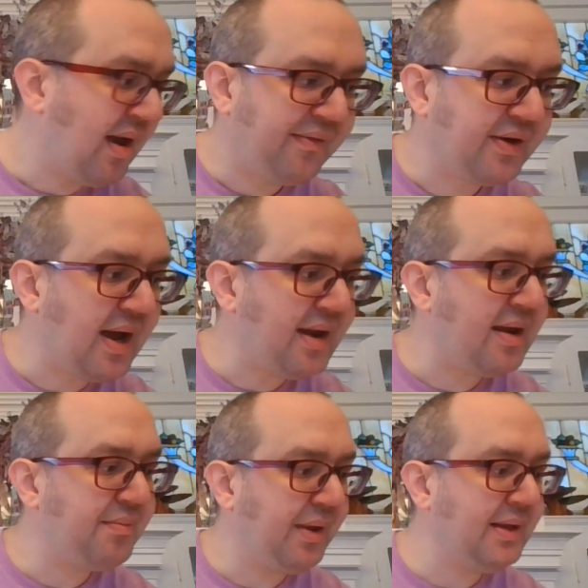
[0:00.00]
Forgot I
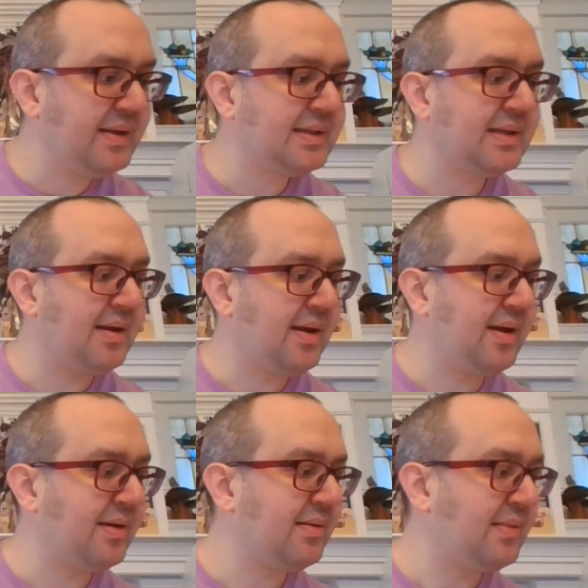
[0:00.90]
had played this
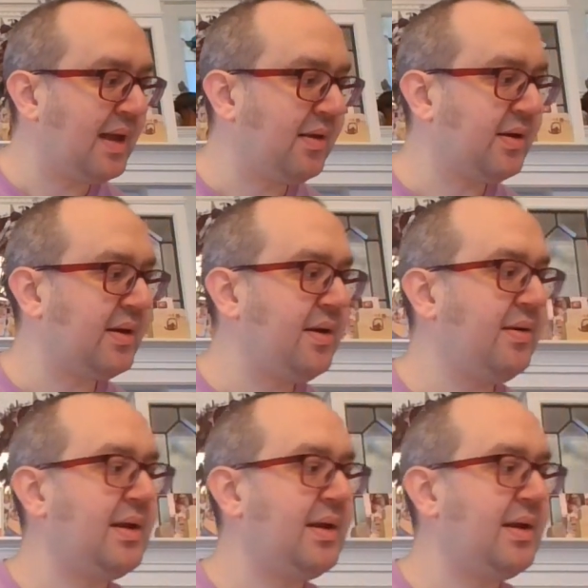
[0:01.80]
that long ago,